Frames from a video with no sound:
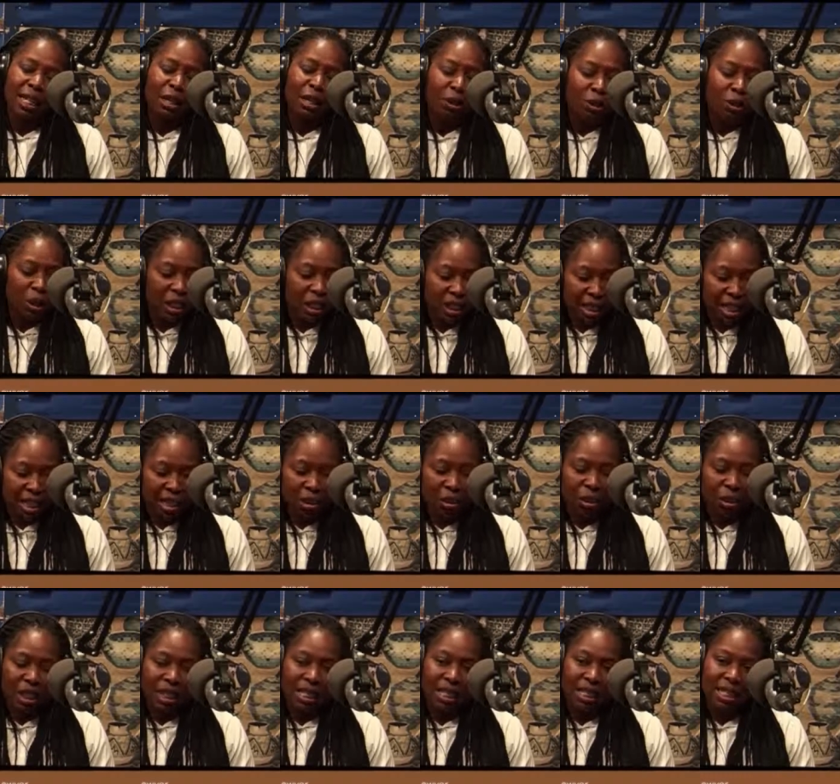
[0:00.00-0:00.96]
Not just
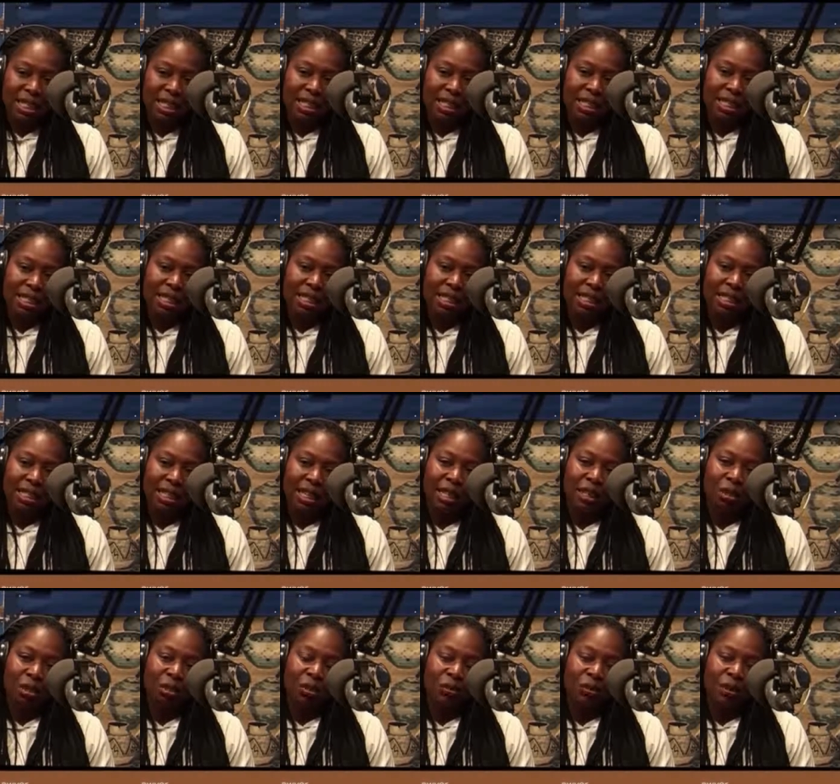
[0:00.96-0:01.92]
during the 16
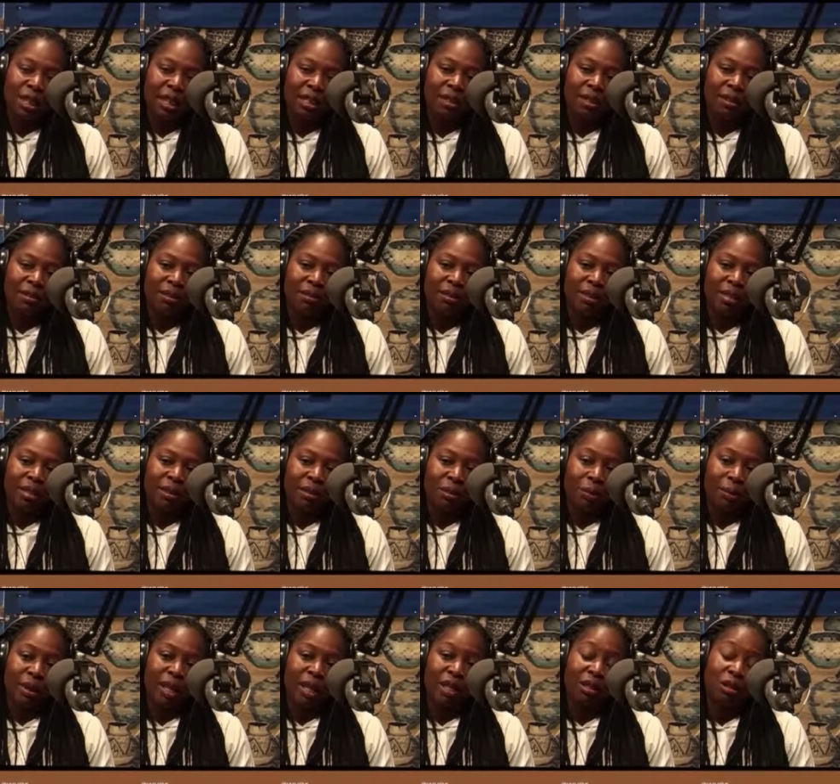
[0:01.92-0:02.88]
days of
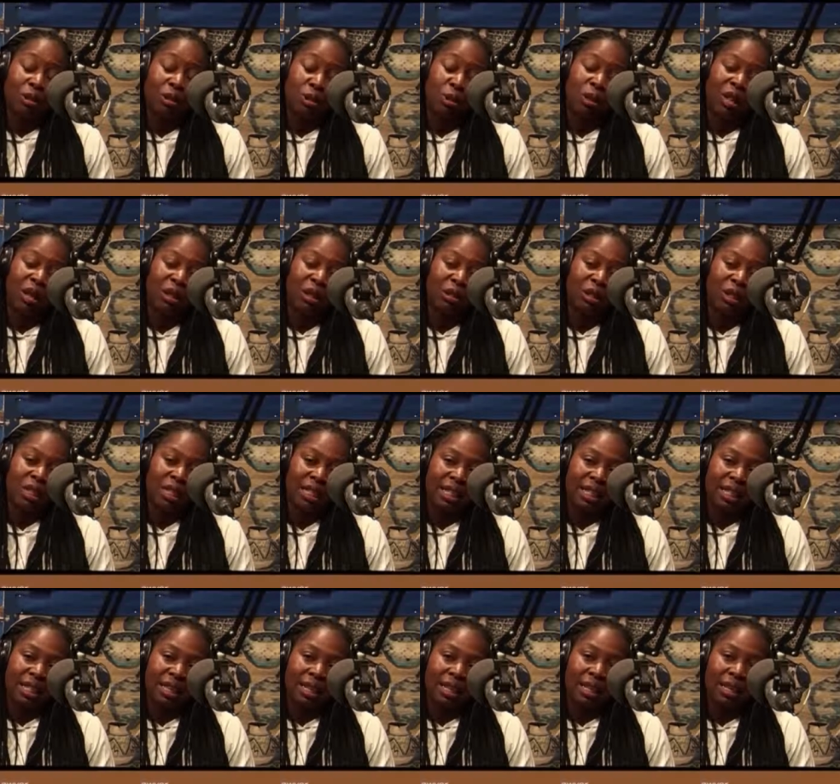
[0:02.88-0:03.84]
activism, but throughout the
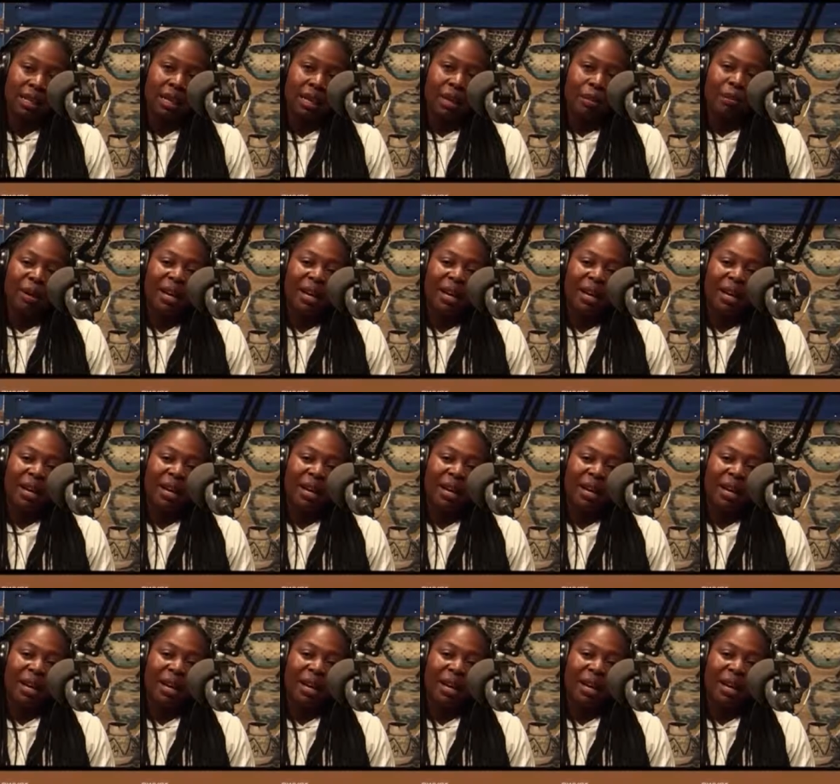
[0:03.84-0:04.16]
year.